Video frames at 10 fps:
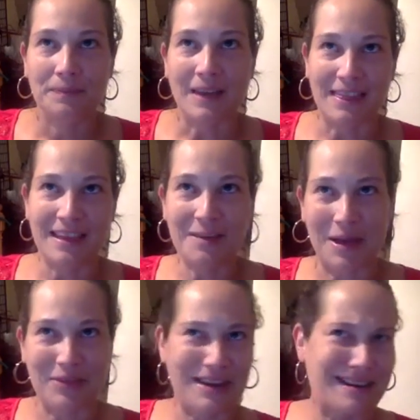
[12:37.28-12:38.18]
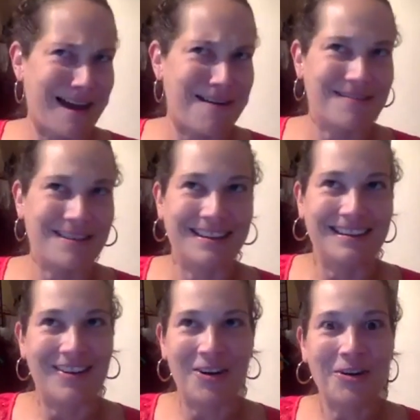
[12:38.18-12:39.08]
I think about that now
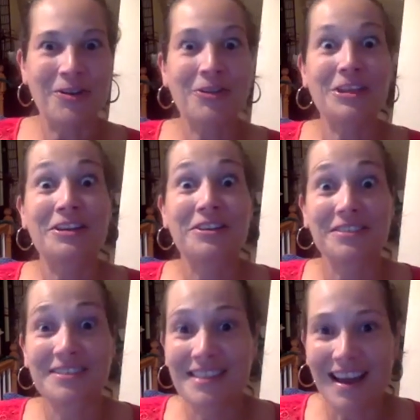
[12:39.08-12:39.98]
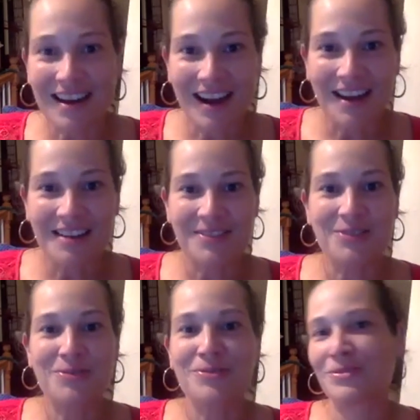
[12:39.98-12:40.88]
and all the years that I've
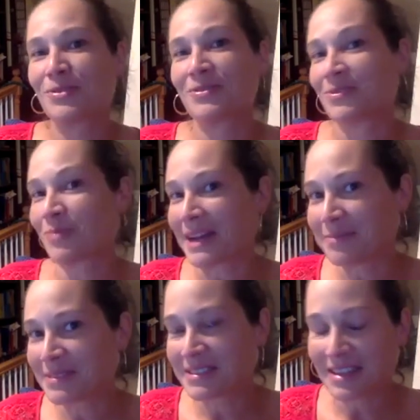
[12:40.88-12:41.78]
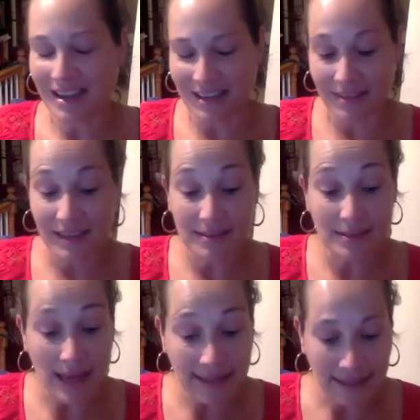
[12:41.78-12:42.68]
used those wipes and things
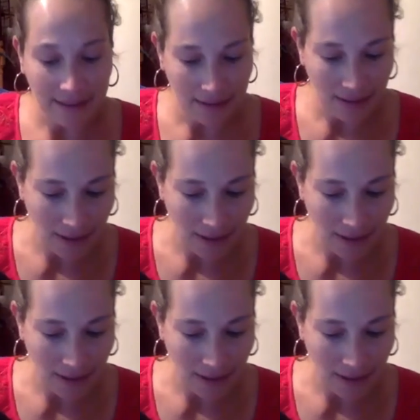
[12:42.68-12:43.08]
like it.